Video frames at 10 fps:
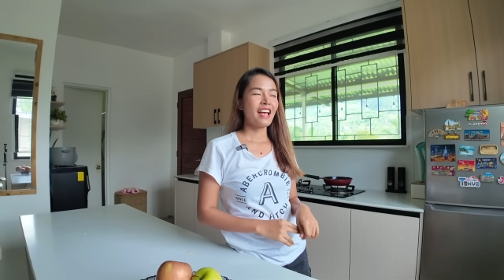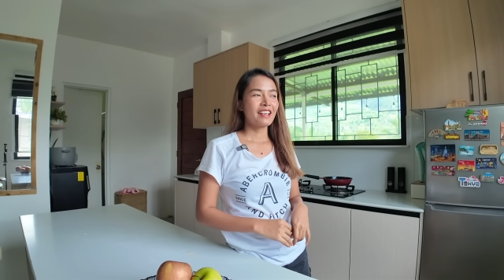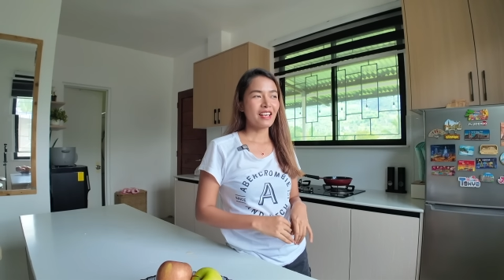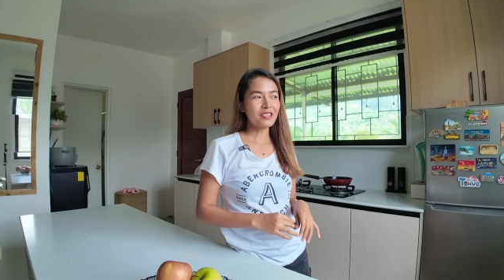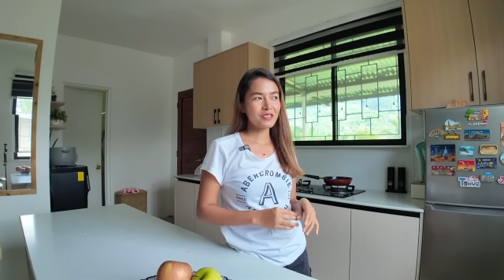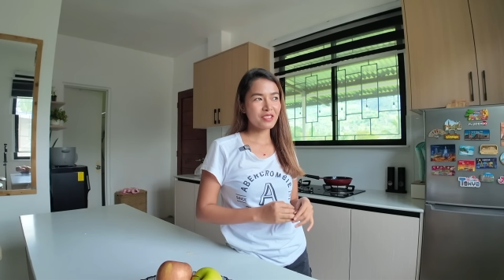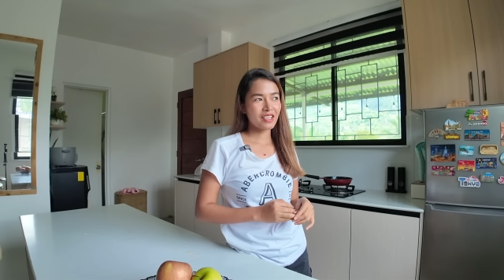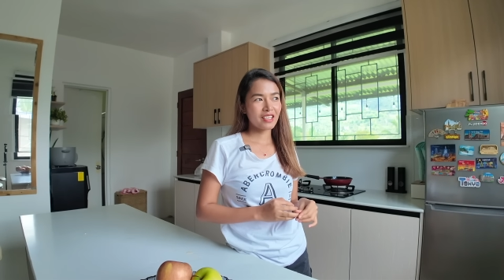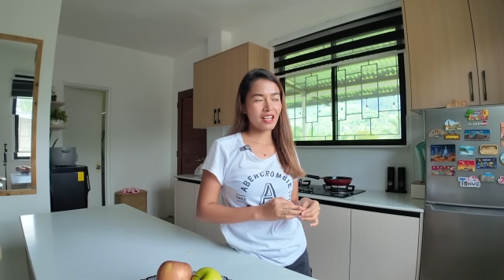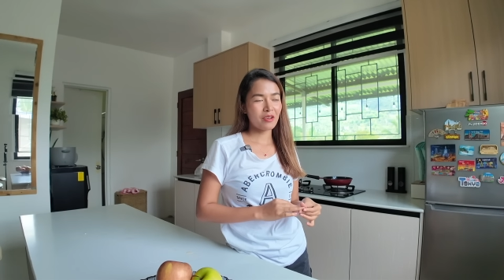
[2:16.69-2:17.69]

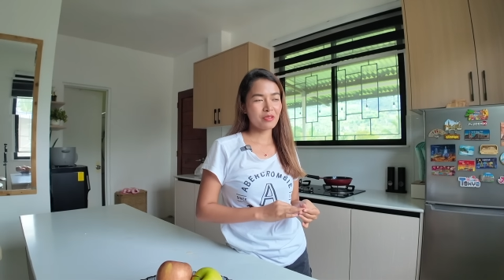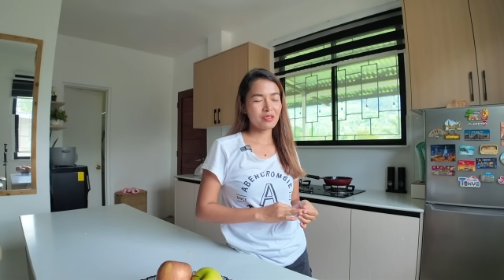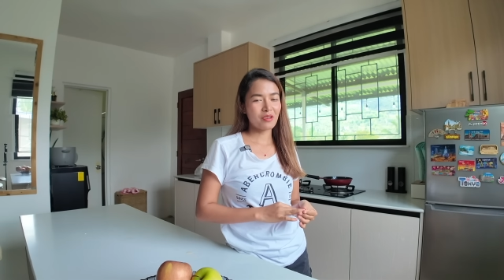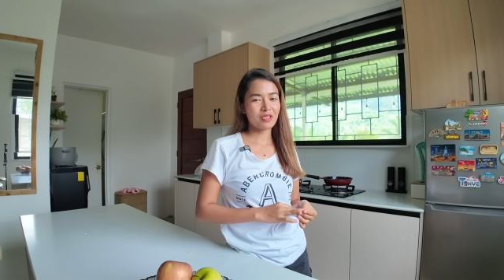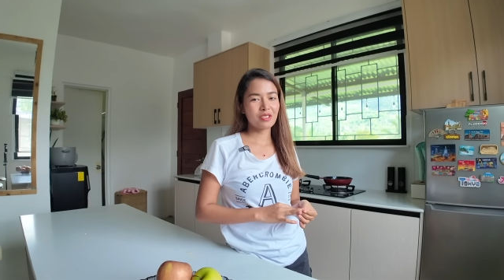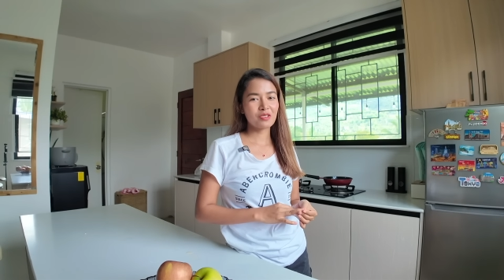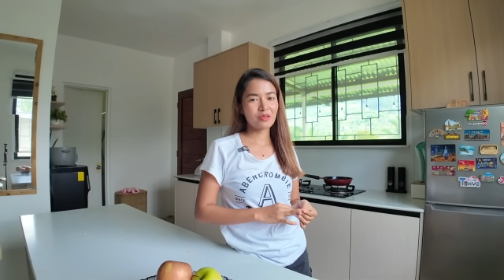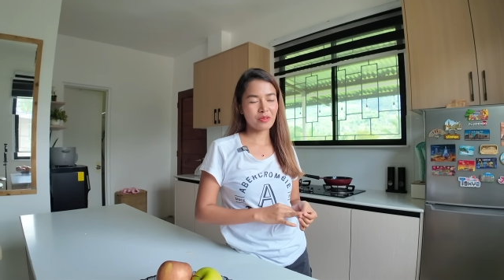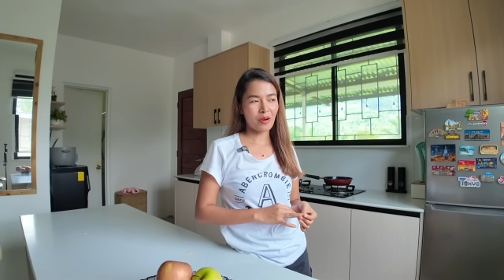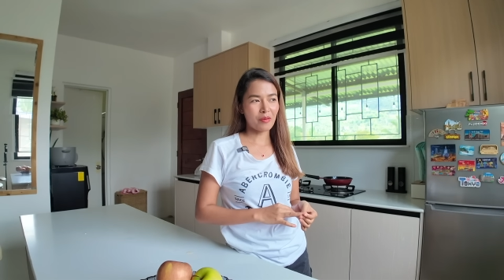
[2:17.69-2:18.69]
Yesterday, I was talking to
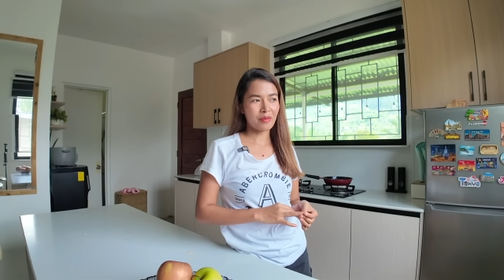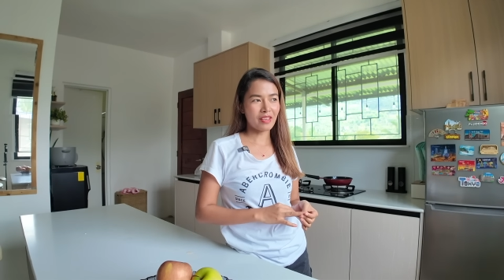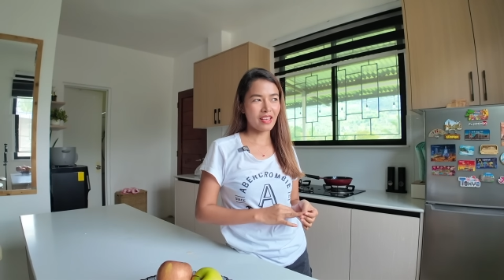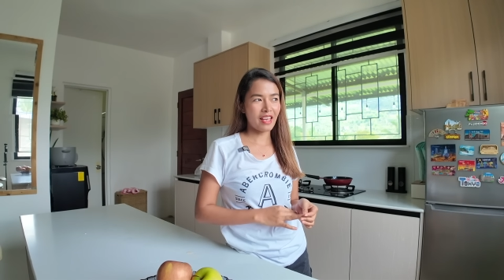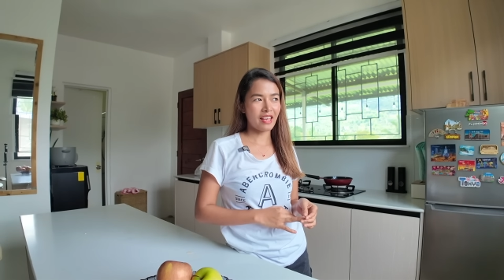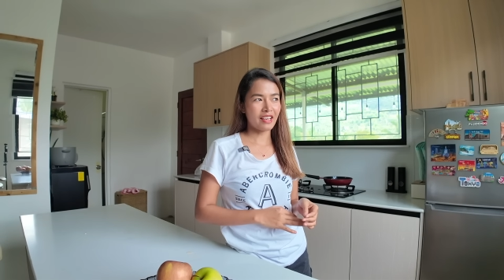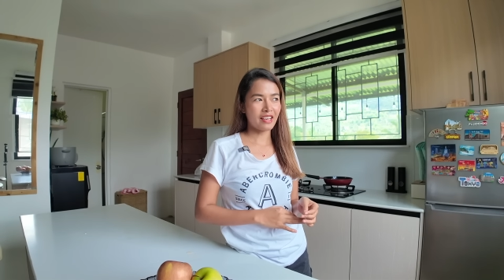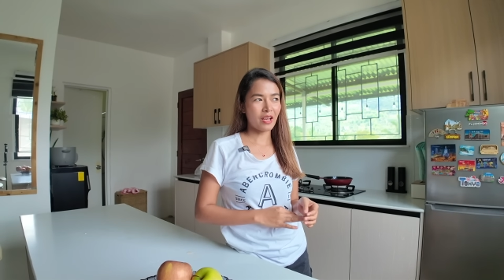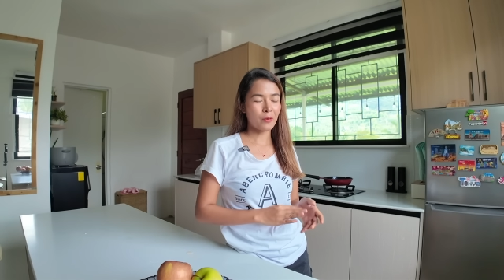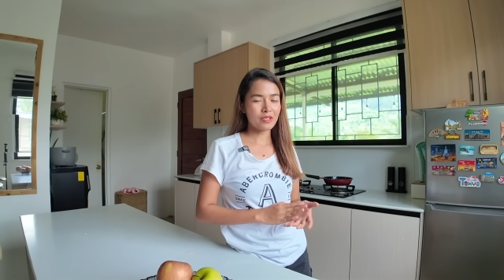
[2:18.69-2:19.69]
Robbie and
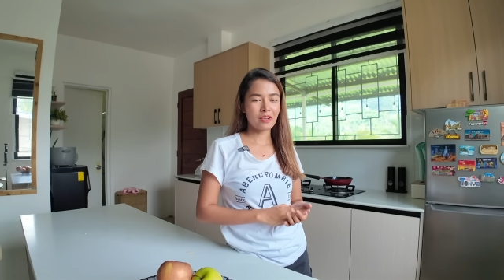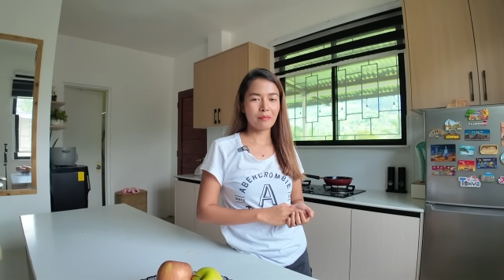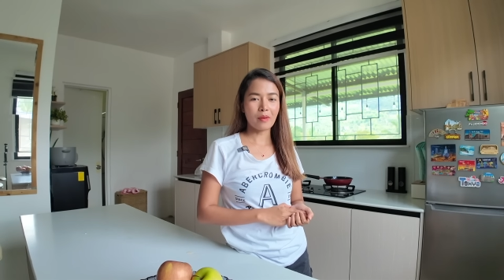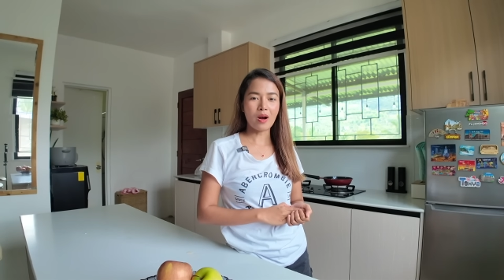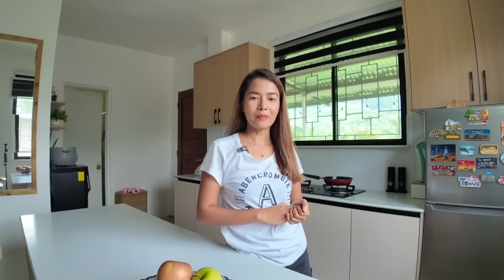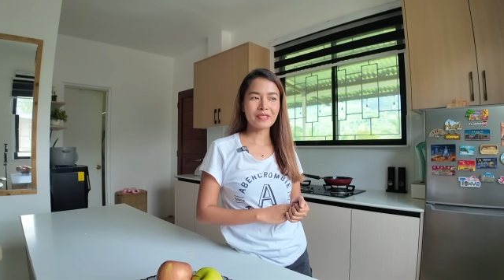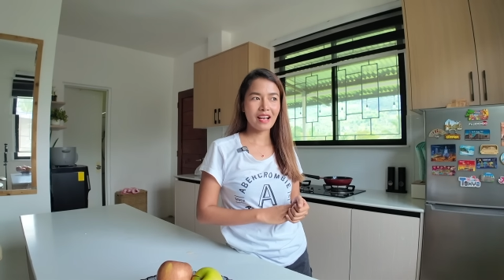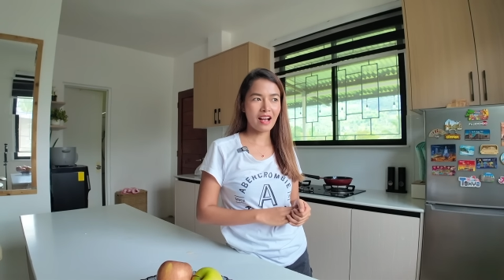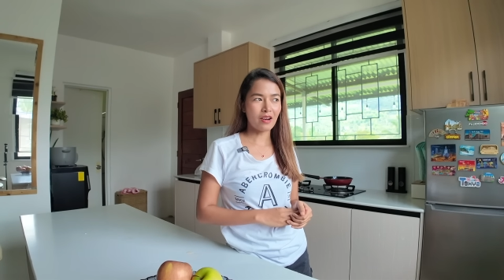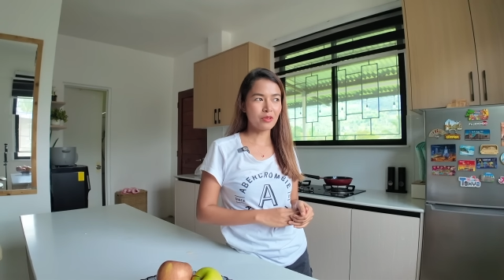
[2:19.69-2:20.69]
I was at mom's
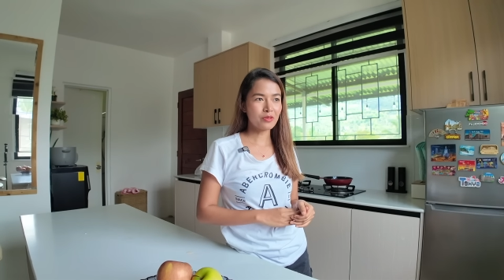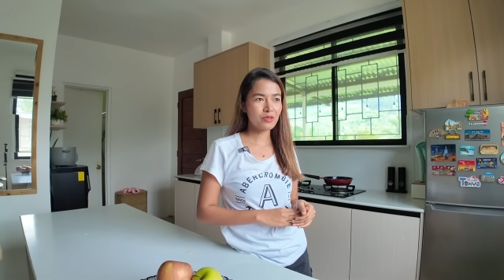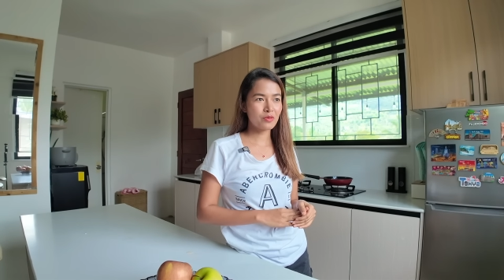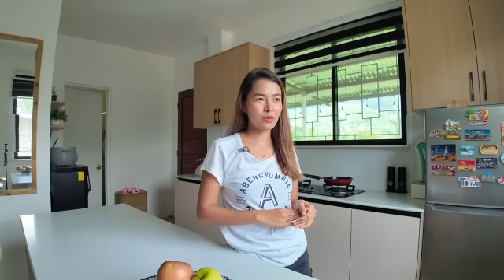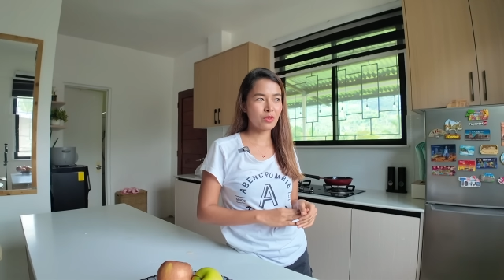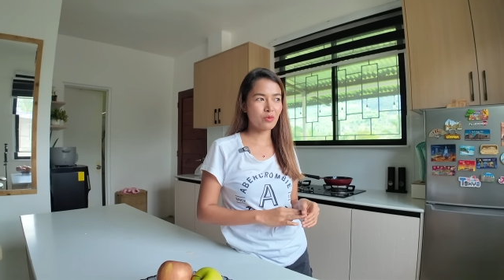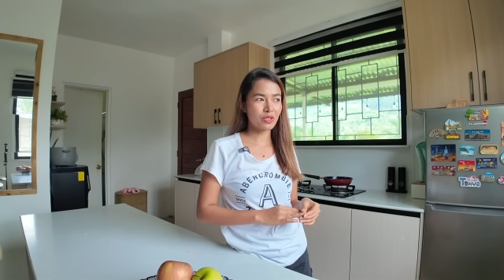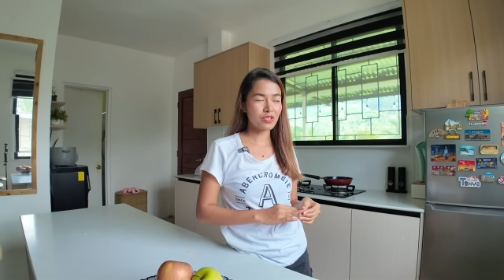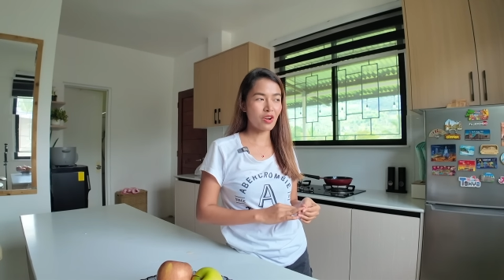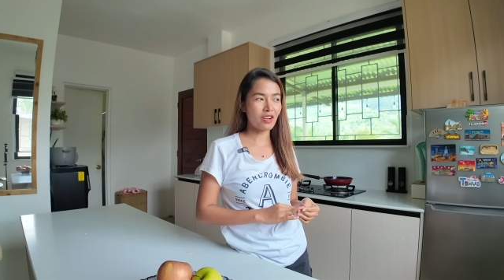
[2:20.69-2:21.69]
house. We were
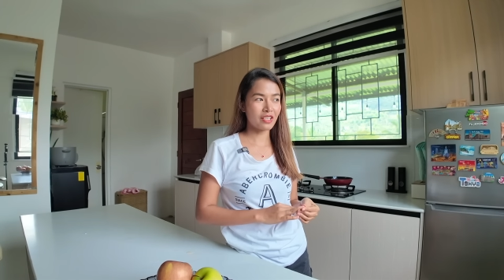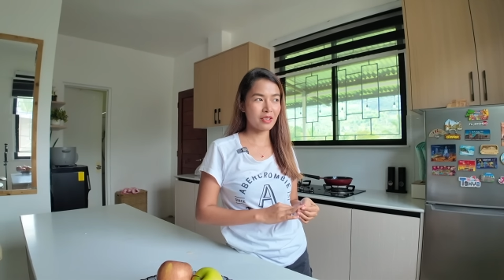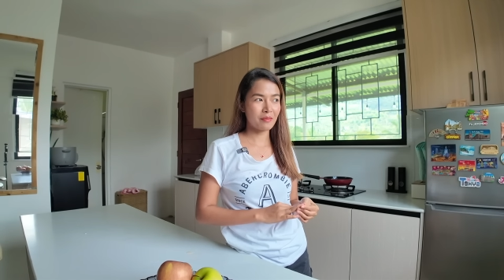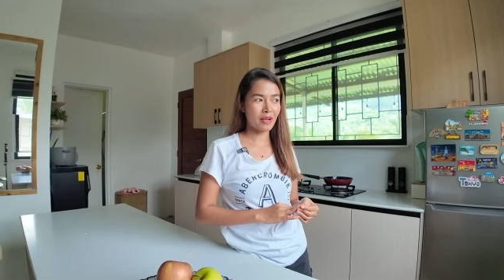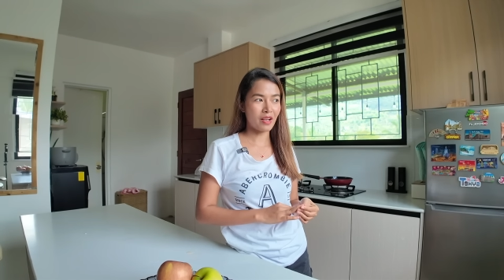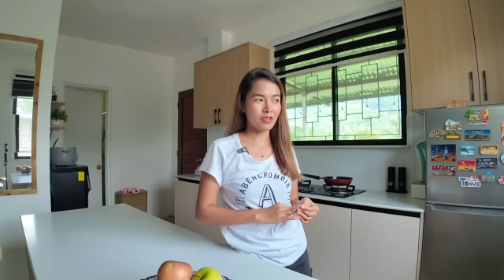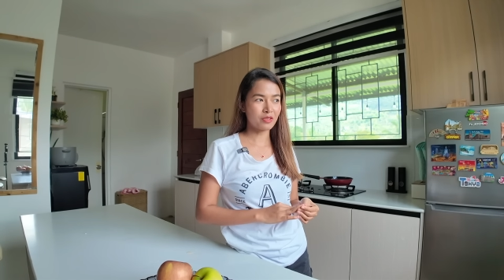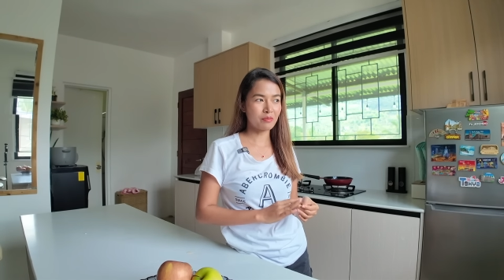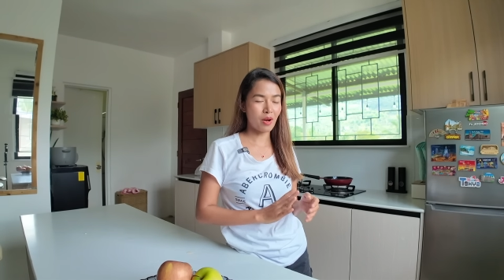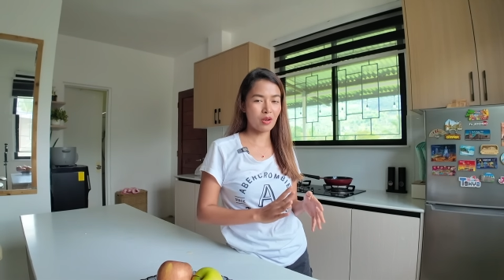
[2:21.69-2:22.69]
talking about
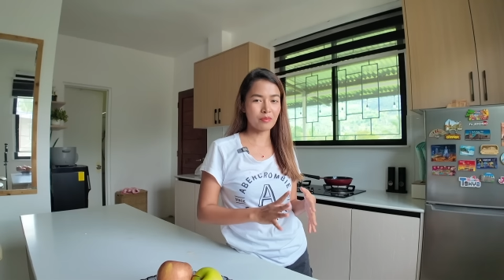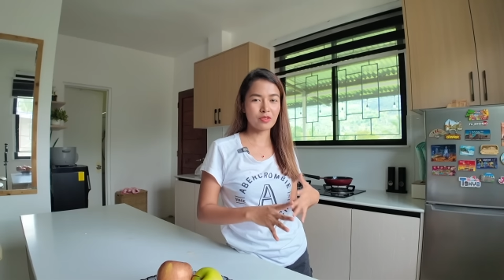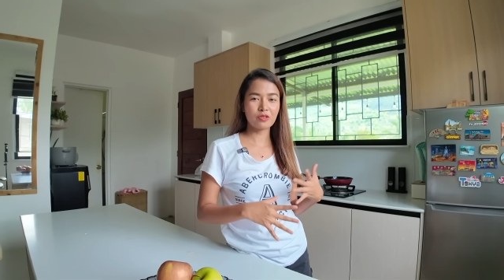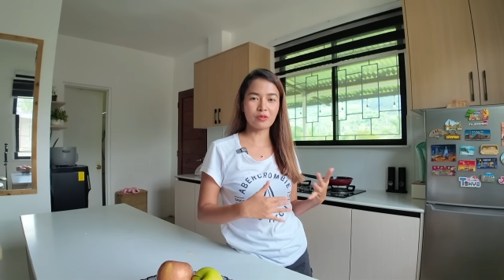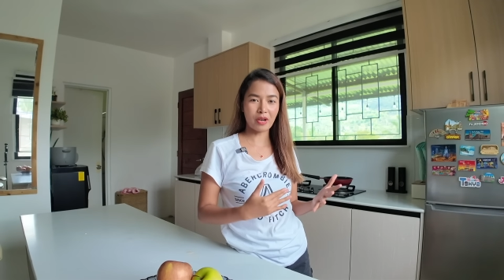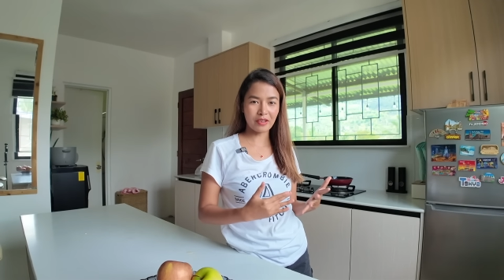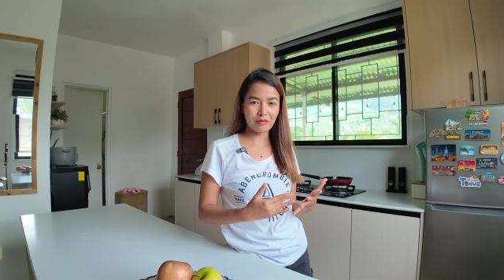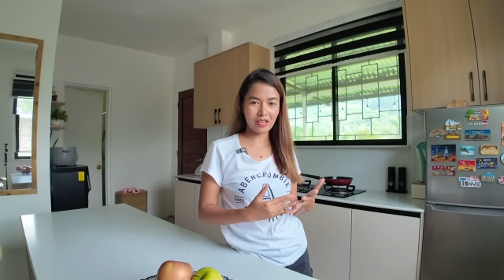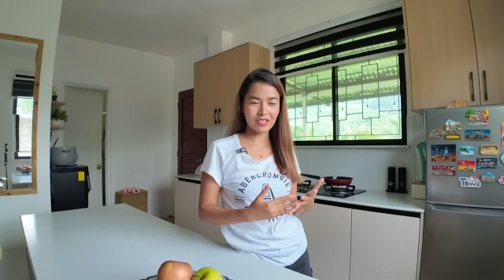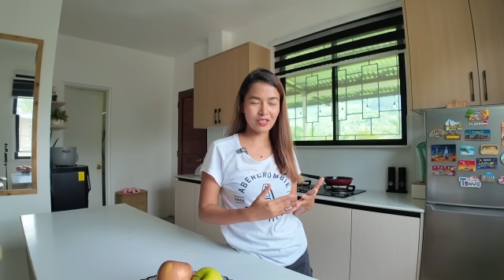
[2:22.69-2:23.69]
mom's
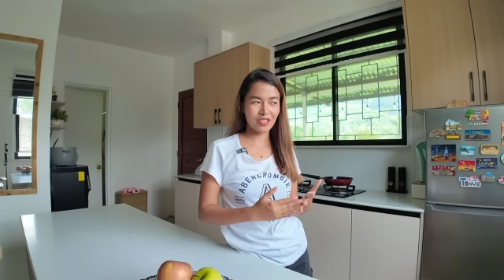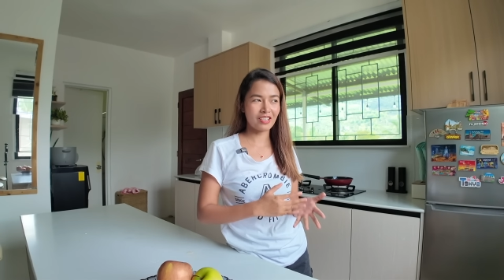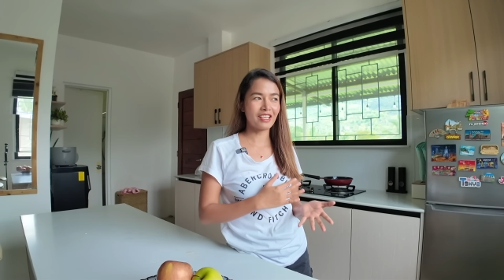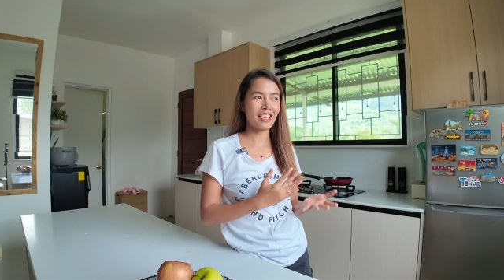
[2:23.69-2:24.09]
renovation.